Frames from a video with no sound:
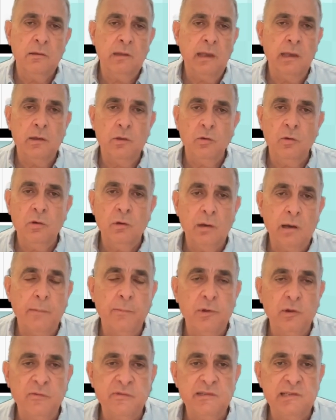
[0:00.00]
take you a
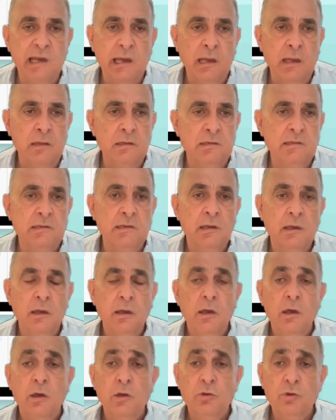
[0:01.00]
couple of seconds
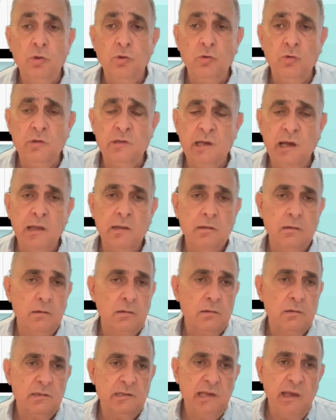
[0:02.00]
to do that,
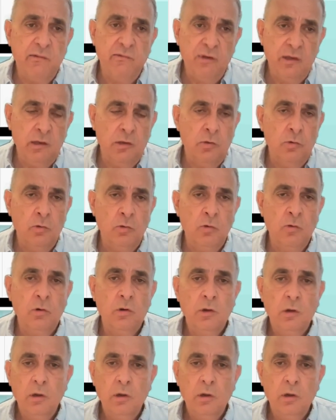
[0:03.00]
saving you